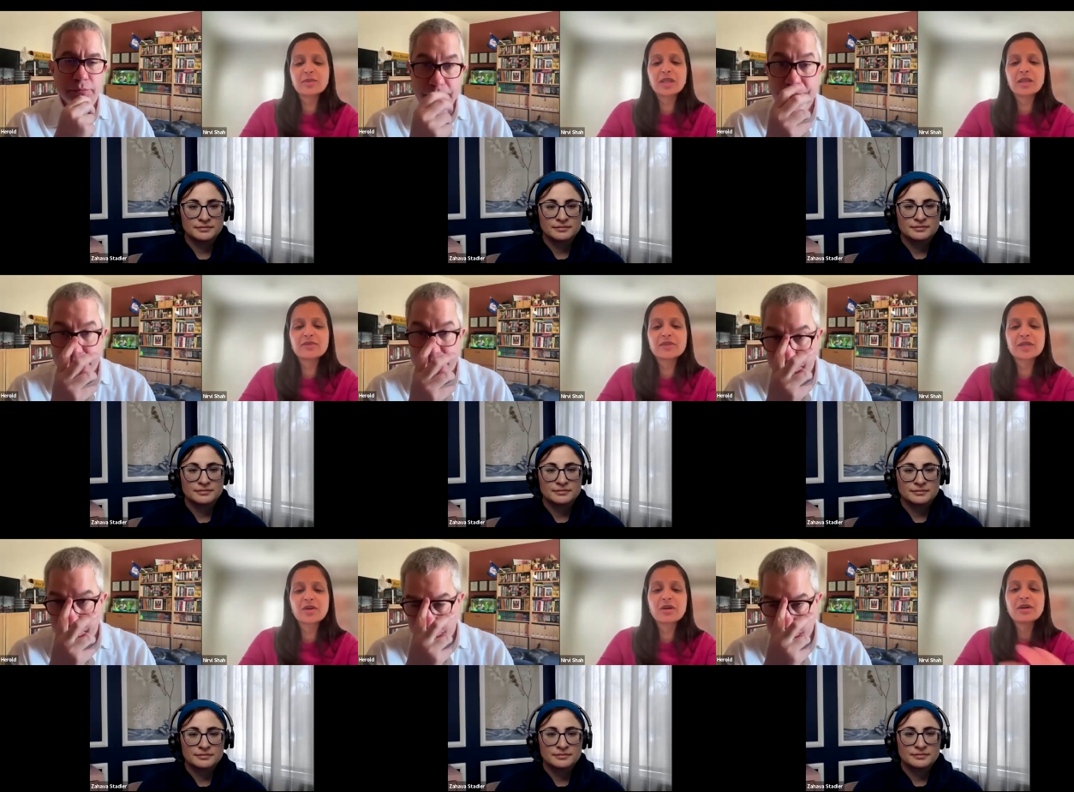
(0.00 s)
Speaker 1: But I'd love to
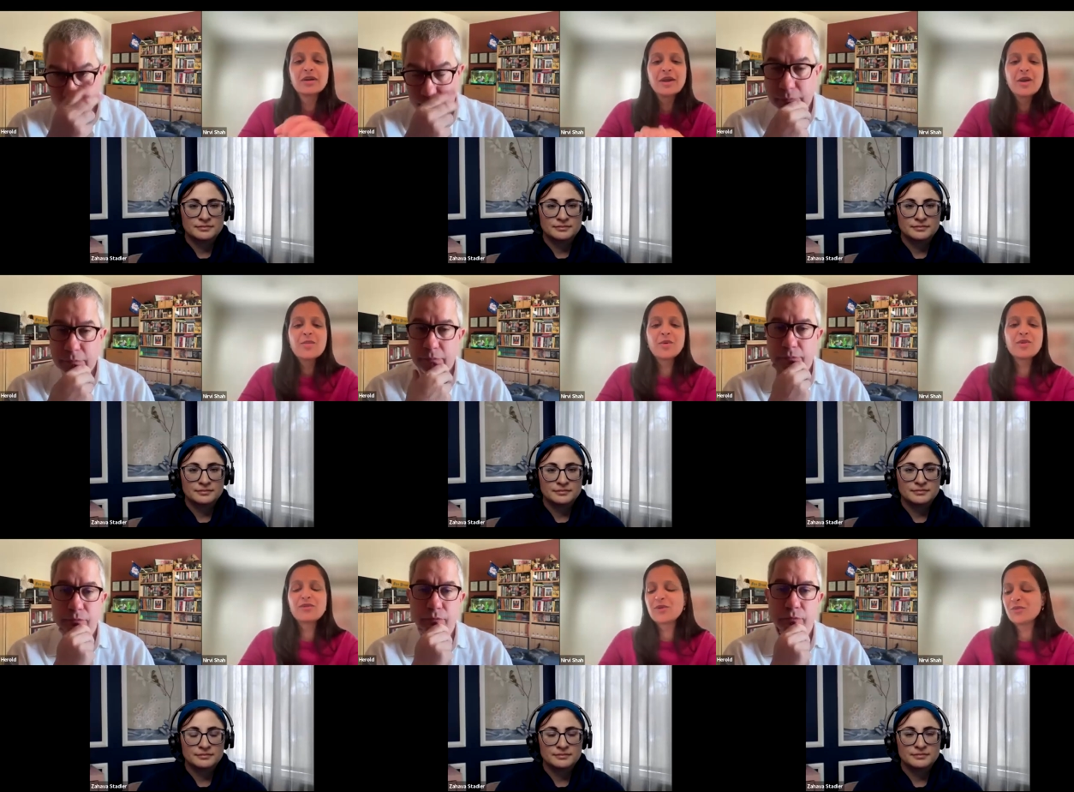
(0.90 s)
hear
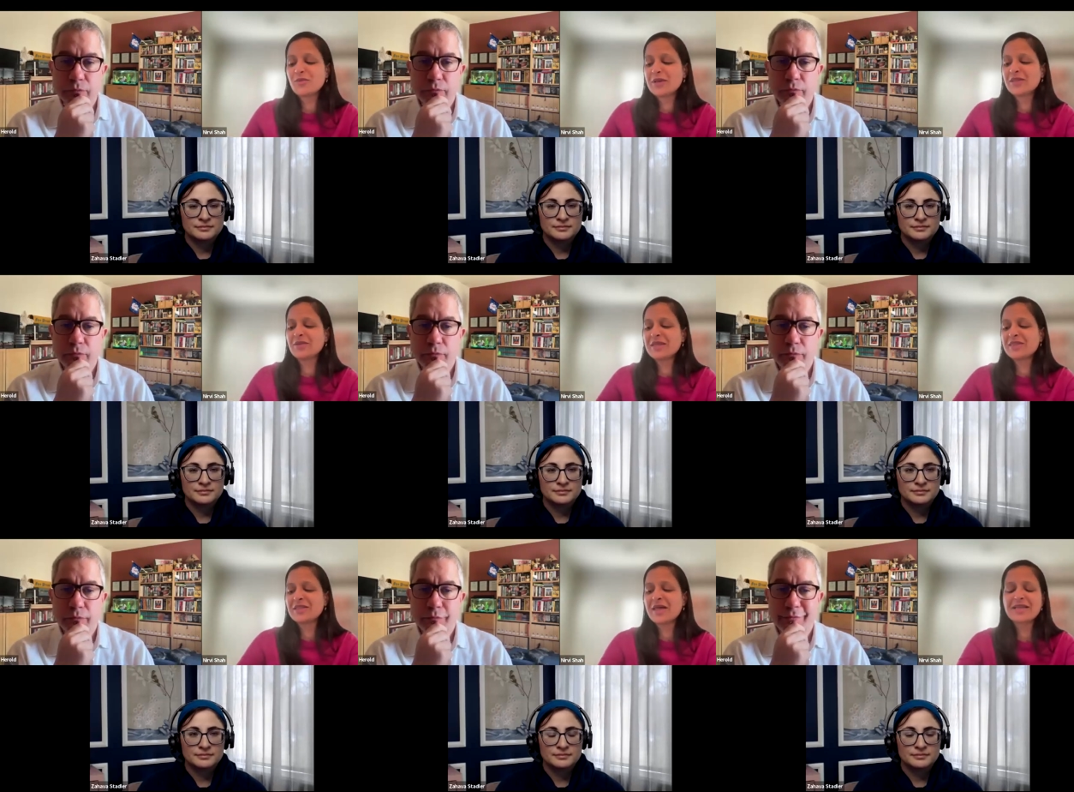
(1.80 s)
both of you in the
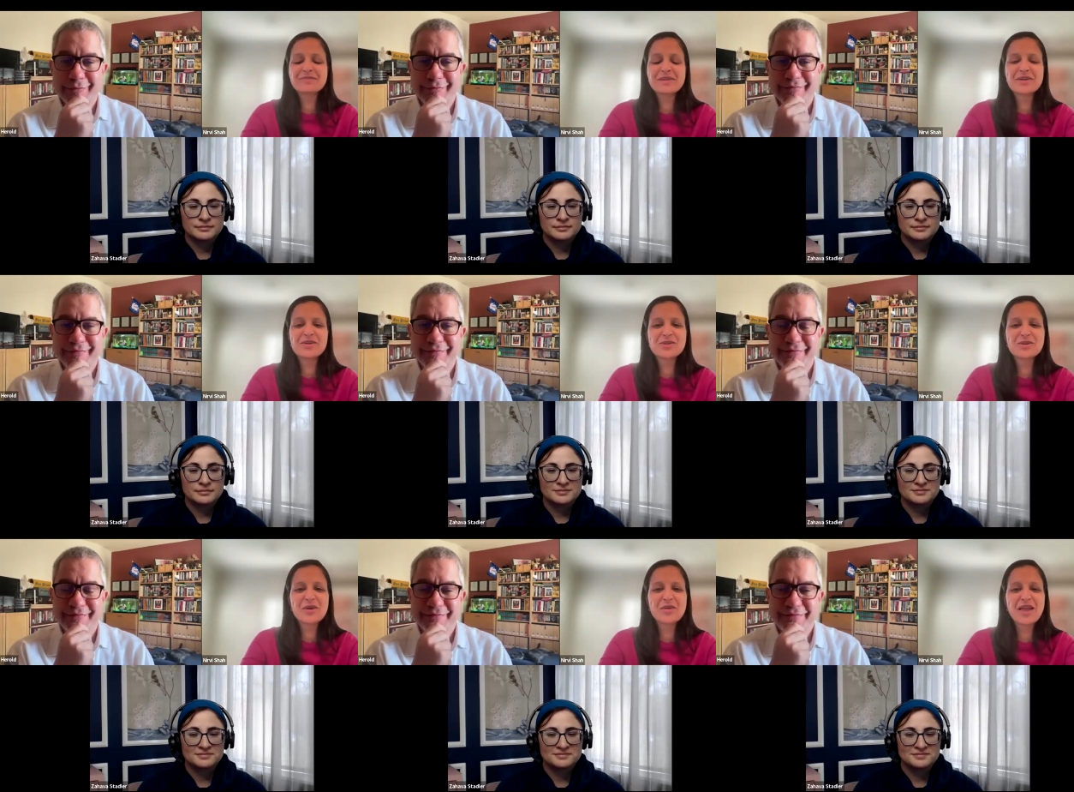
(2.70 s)
in the last minute or
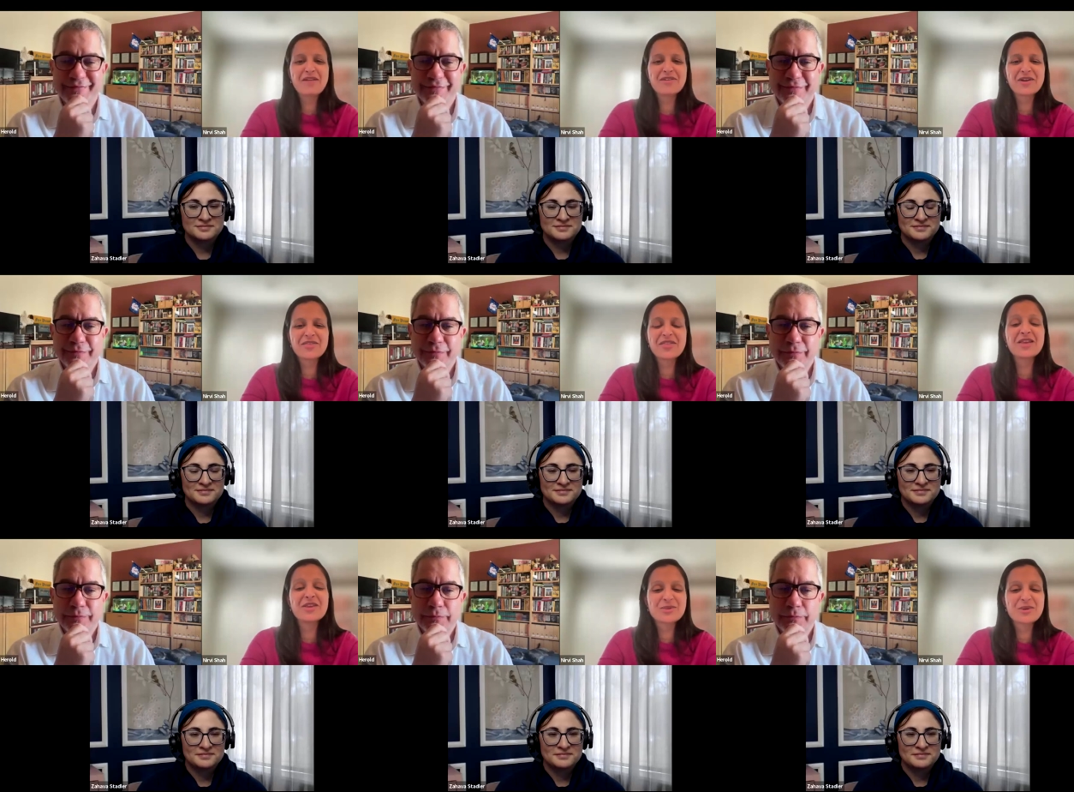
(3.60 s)
two that we have here. And
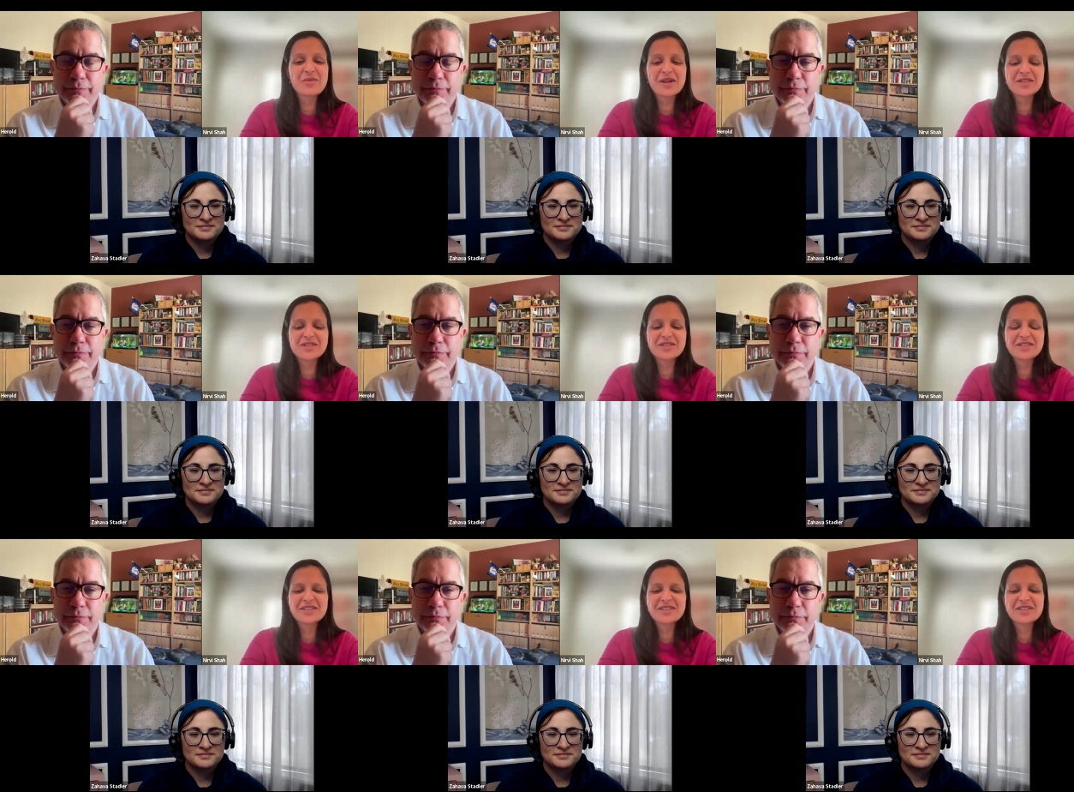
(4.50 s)
thank you so much.